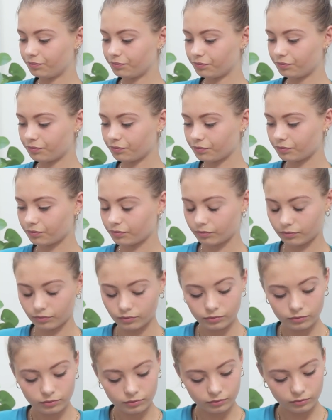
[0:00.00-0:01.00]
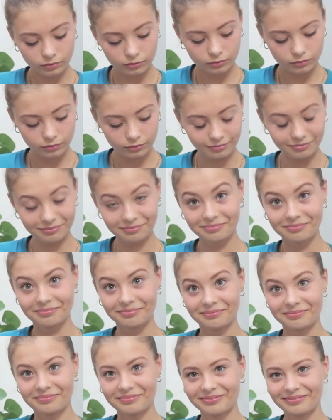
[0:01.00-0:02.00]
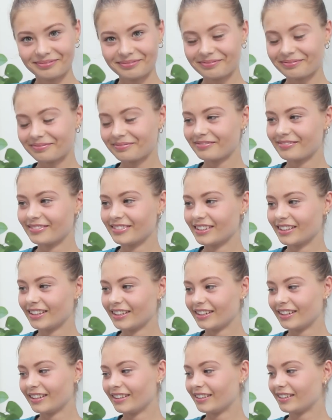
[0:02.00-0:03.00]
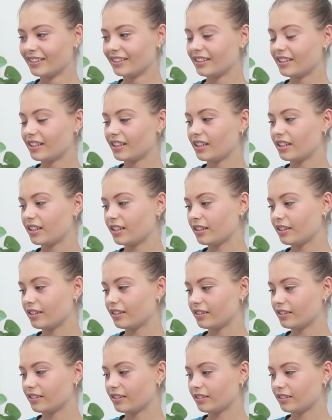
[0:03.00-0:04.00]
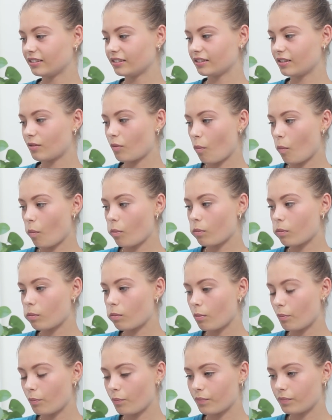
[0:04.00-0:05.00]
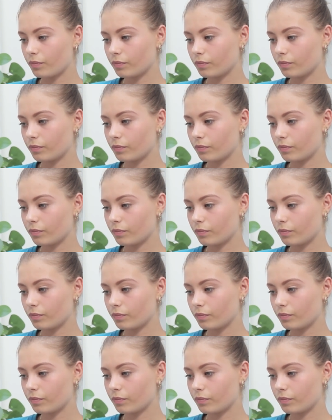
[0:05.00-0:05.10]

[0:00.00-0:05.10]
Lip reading: (not speaking)